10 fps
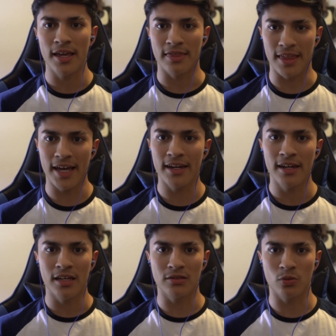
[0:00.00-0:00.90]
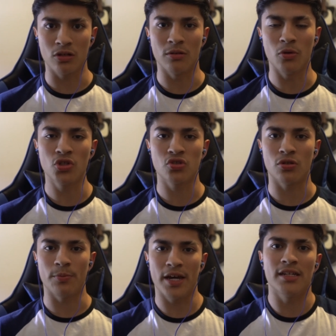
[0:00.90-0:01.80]
that is what an emotional
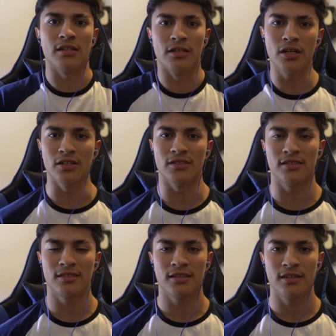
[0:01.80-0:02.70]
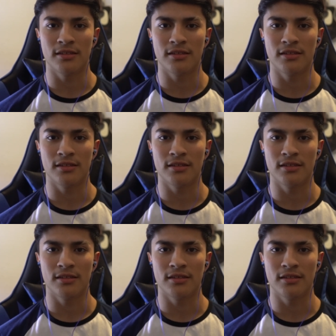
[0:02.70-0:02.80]
man does